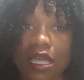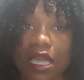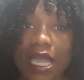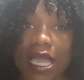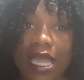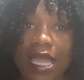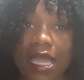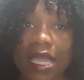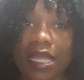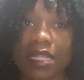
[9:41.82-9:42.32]

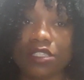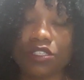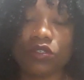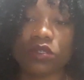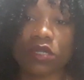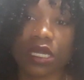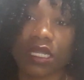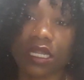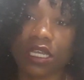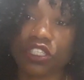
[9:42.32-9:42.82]
and you
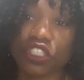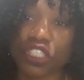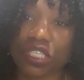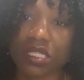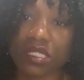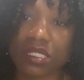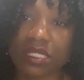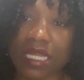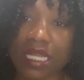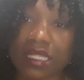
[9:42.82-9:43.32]
can
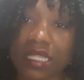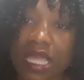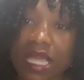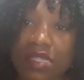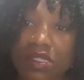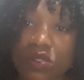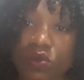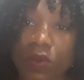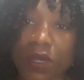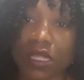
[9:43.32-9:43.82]
adjust that
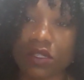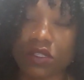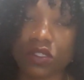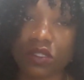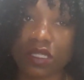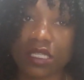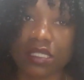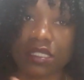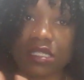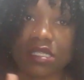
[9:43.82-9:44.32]
as well.
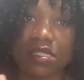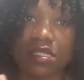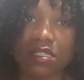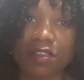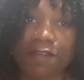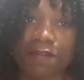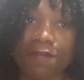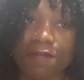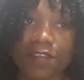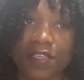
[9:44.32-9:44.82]
So this is the
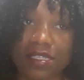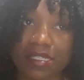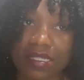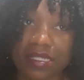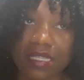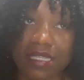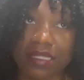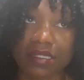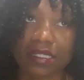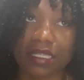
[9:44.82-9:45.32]
first
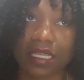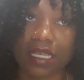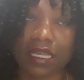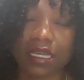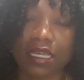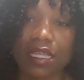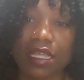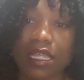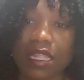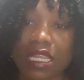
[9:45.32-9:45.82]
setting.
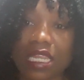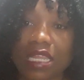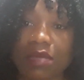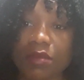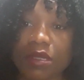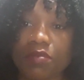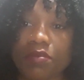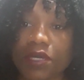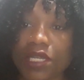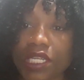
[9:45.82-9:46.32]
Let
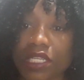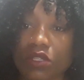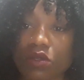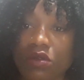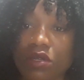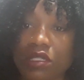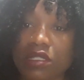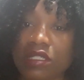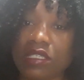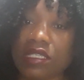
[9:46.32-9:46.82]
me put it
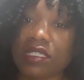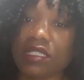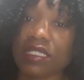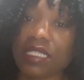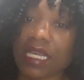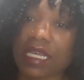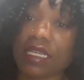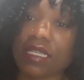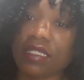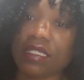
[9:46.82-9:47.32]
on to the
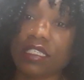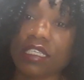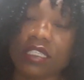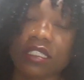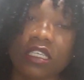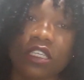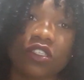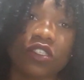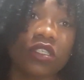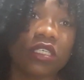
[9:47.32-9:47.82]
second
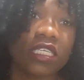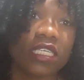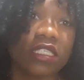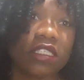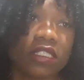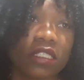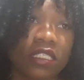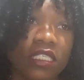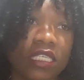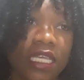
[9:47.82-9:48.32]
setting so you can
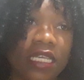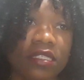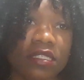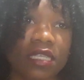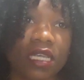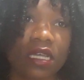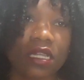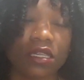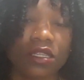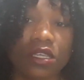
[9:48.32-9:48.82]
see
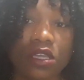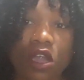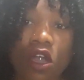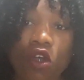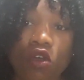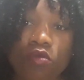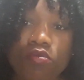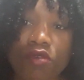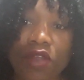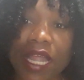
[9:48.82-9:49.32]
exactly
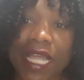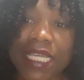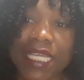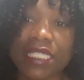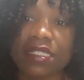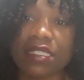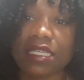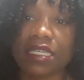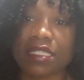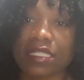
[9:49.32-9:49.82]
how
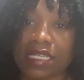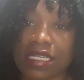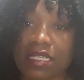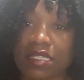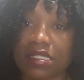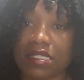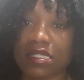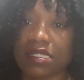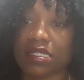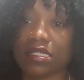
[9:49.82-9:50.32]
bright it
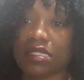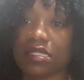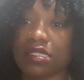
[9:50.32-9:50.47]
is.